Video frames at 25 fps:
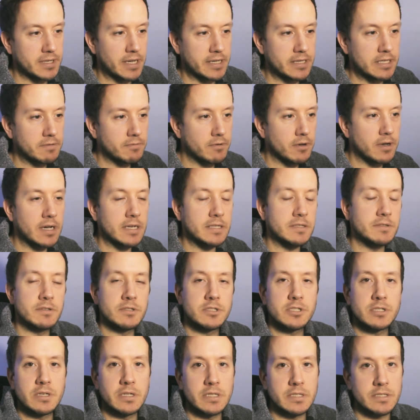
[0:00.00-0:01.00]
never had the
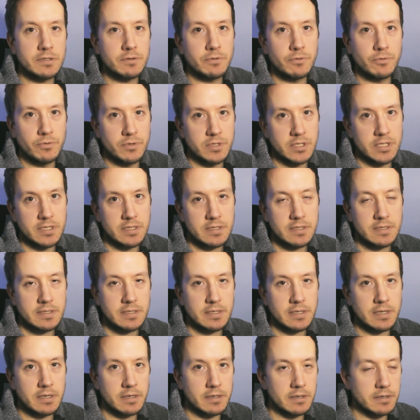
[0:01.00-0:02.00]
chance to use it
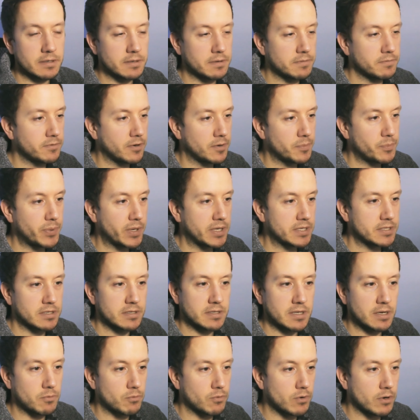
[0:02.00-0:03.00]
for
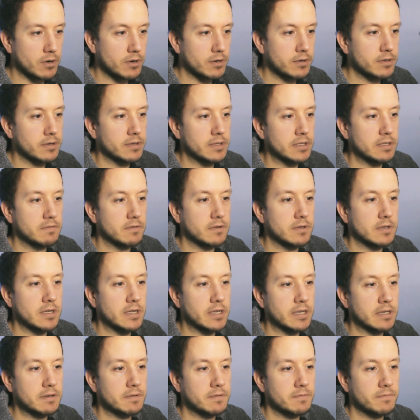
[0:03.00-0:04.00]
personal work and even
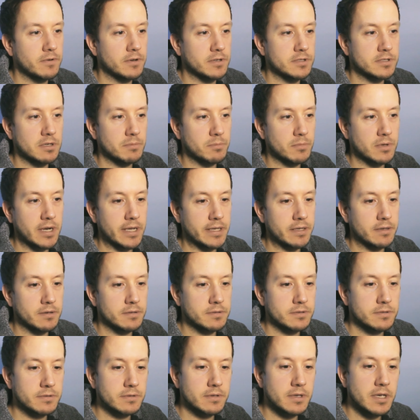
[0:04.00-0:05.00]
like for some
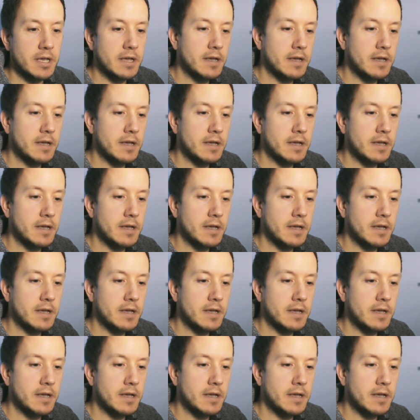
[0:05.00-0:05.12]
clients.